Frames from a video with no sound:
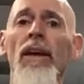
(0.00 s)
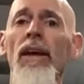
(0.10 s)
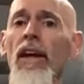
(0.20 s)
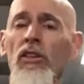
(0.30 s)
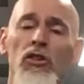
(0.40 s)

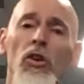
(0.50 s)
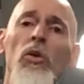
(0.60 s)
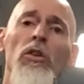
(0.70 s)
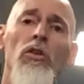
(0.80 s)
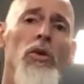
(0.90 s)
In the
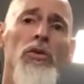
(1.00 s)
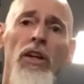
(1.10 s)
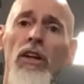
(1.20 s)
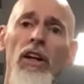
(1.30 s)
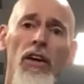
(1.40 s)
shoulder, the
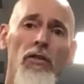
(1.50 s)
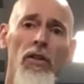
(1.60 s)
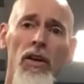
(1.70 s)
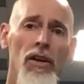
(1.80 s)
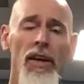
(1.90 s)
rotator cuff
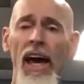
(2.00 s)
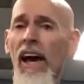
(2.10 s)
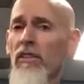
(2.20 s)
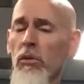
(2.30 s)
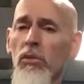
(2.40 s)
having